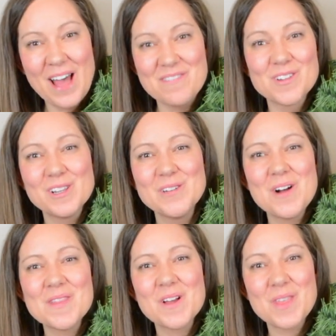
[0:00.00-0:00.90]
we have the clue
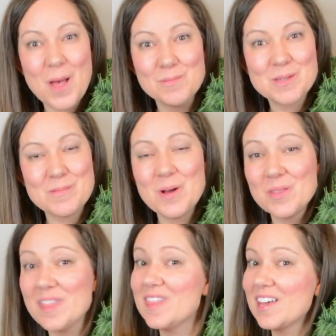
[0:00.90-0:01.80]
on there that helps them know
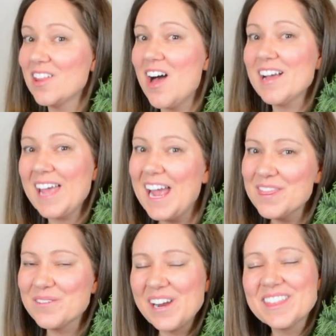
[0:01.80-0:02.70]
that the clock
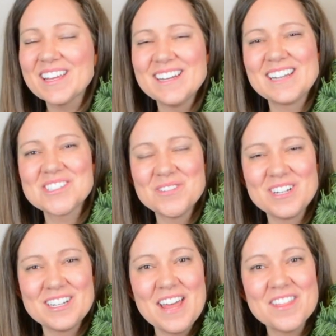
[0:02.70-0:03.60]
and the wreath connect to
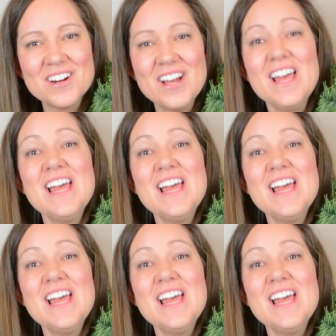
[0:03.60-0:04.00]
one another.